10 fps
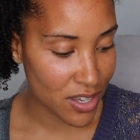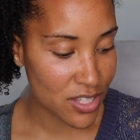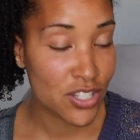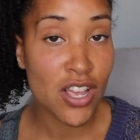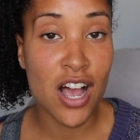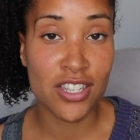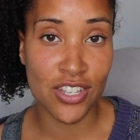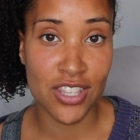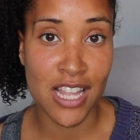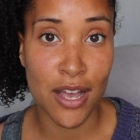
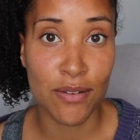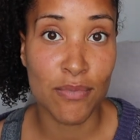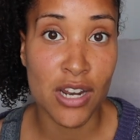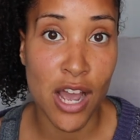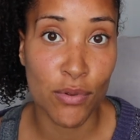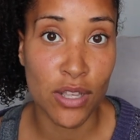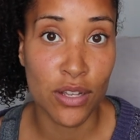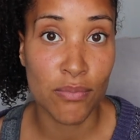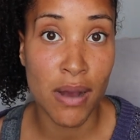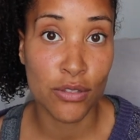certain that
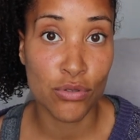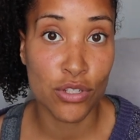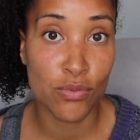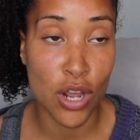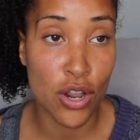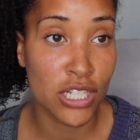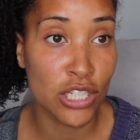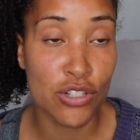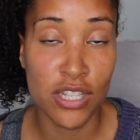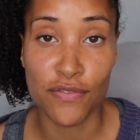my daughter would only
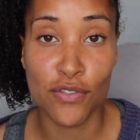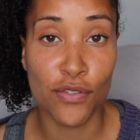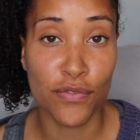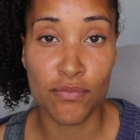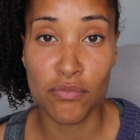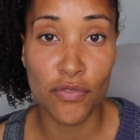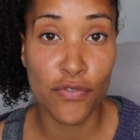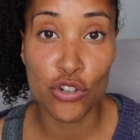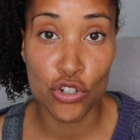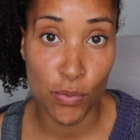use it for
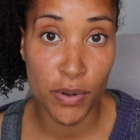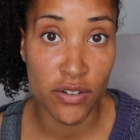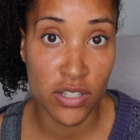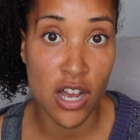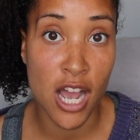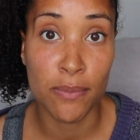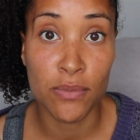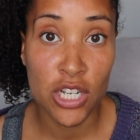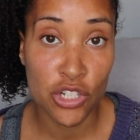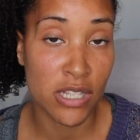a short period of
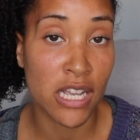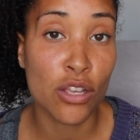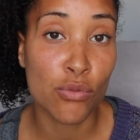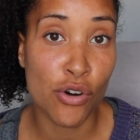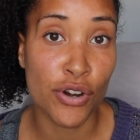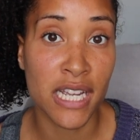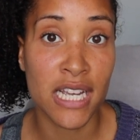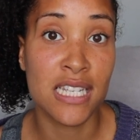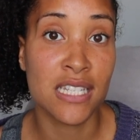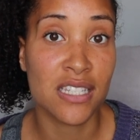time, she was like, don't worry,
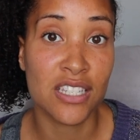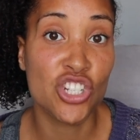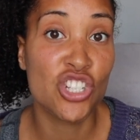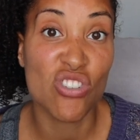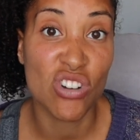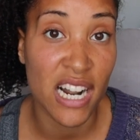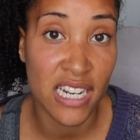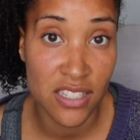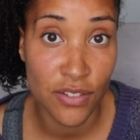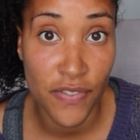she's not
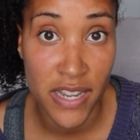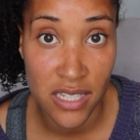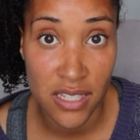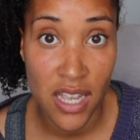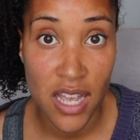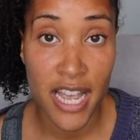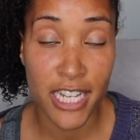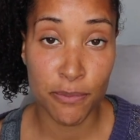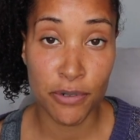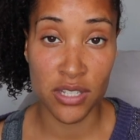likely to
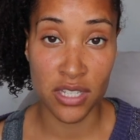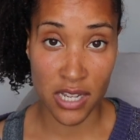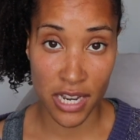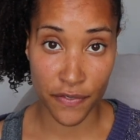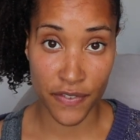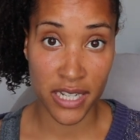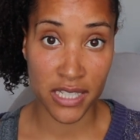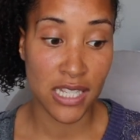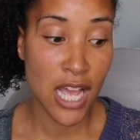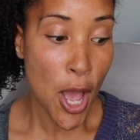experience the side
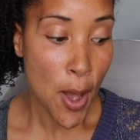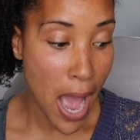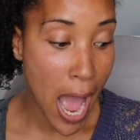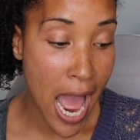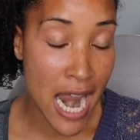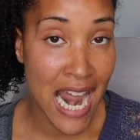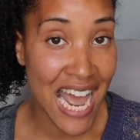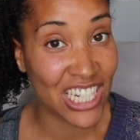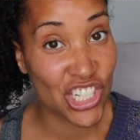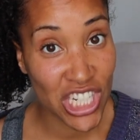effects.
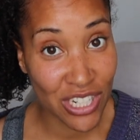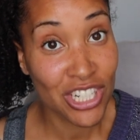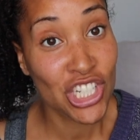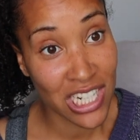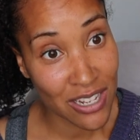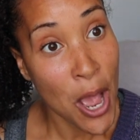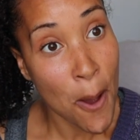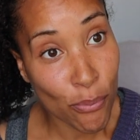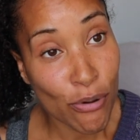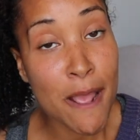And she
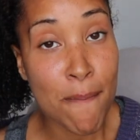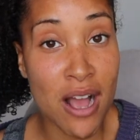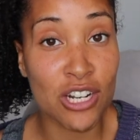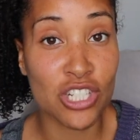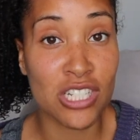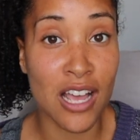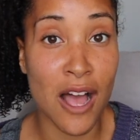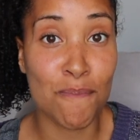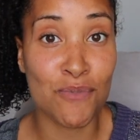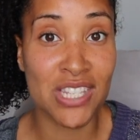pretty much
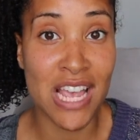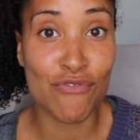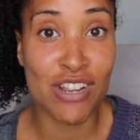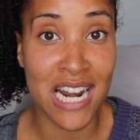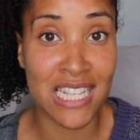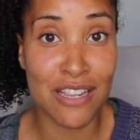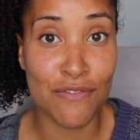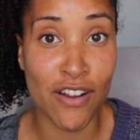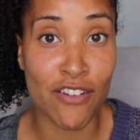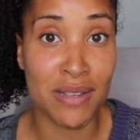set reality
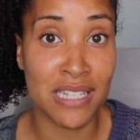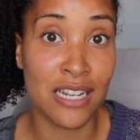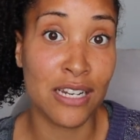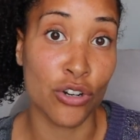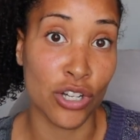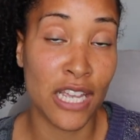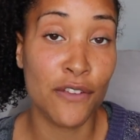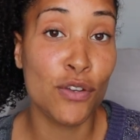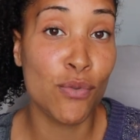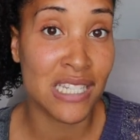in front of me and said, look,
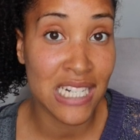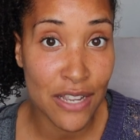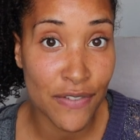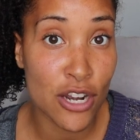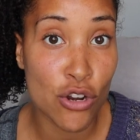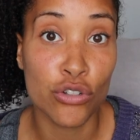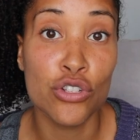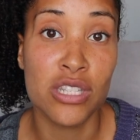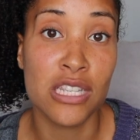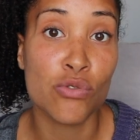if you leave it and not
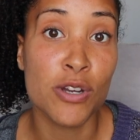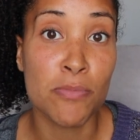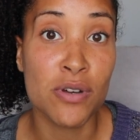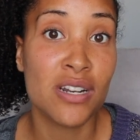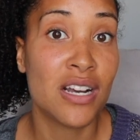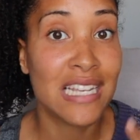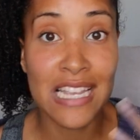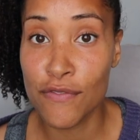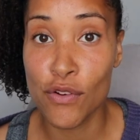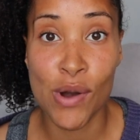use this ointment,
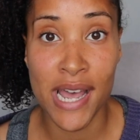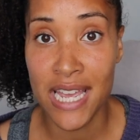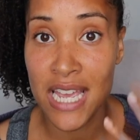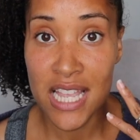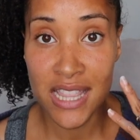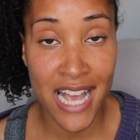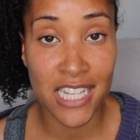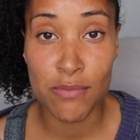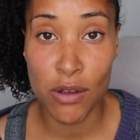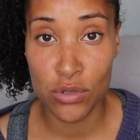either way, the
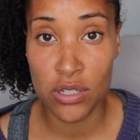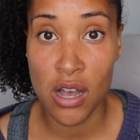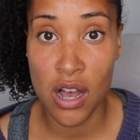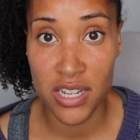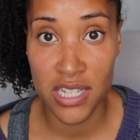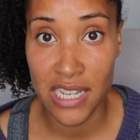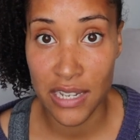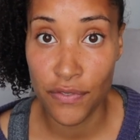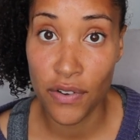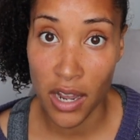eczema will scar her
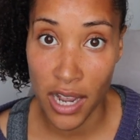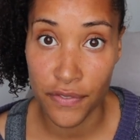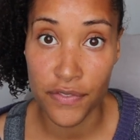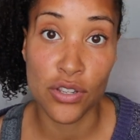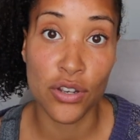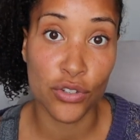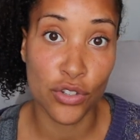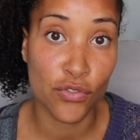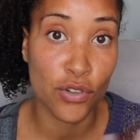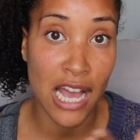skin for life. So
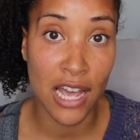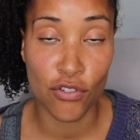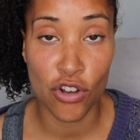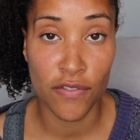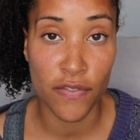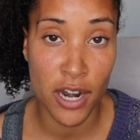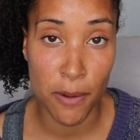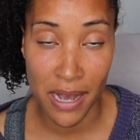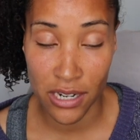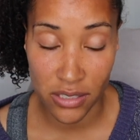you've kind of got to find
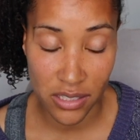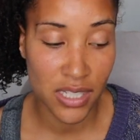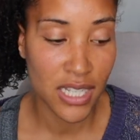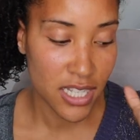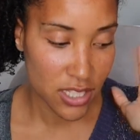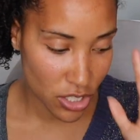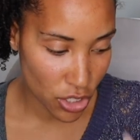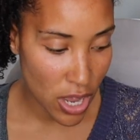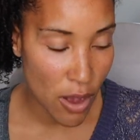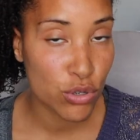a balance. So
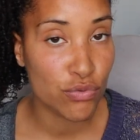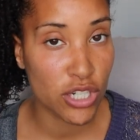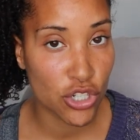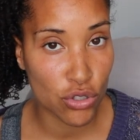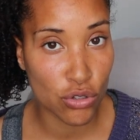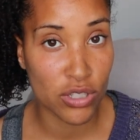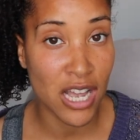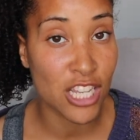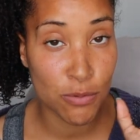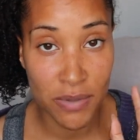I was reassured.
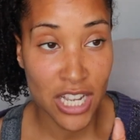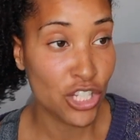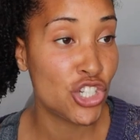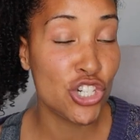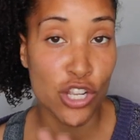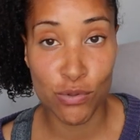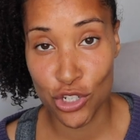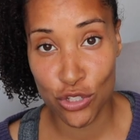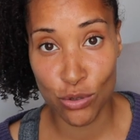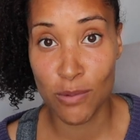She knows what
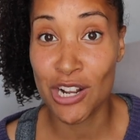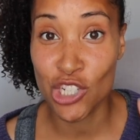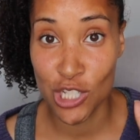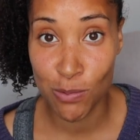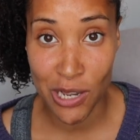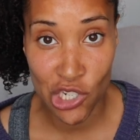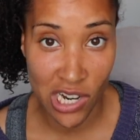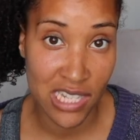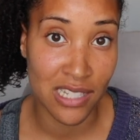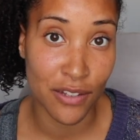she's talking about. She's
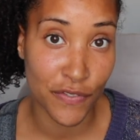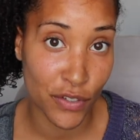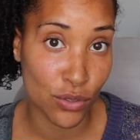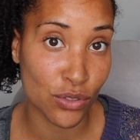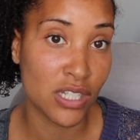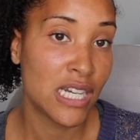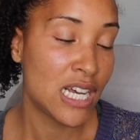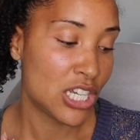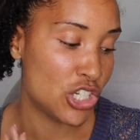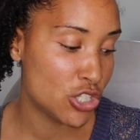specialised in the field.
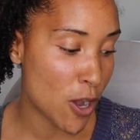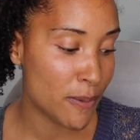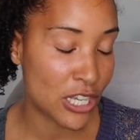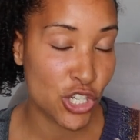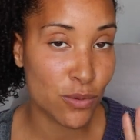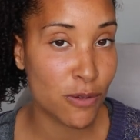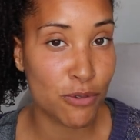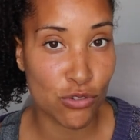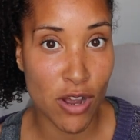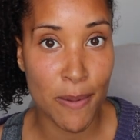She told me that she wouldn't
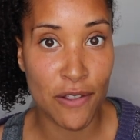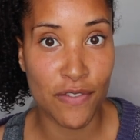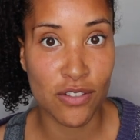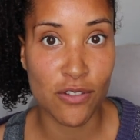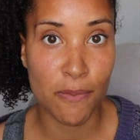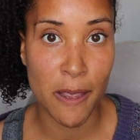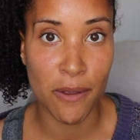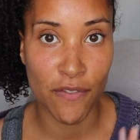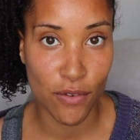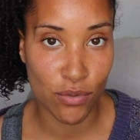prescribe anything to a
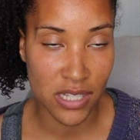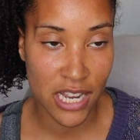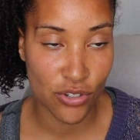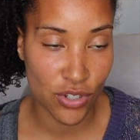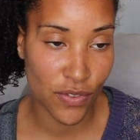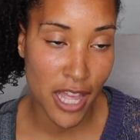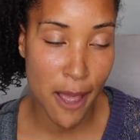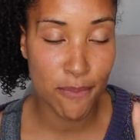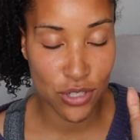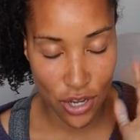baby if it was dangerous for
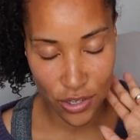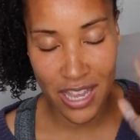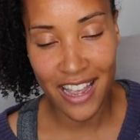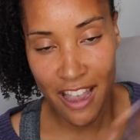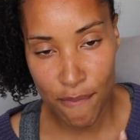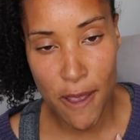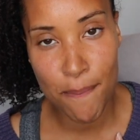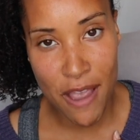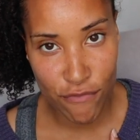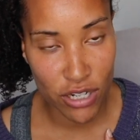them. So that gave me a
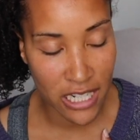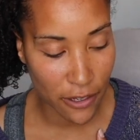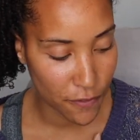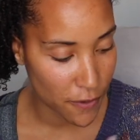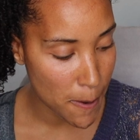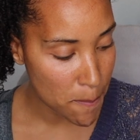bit of relief.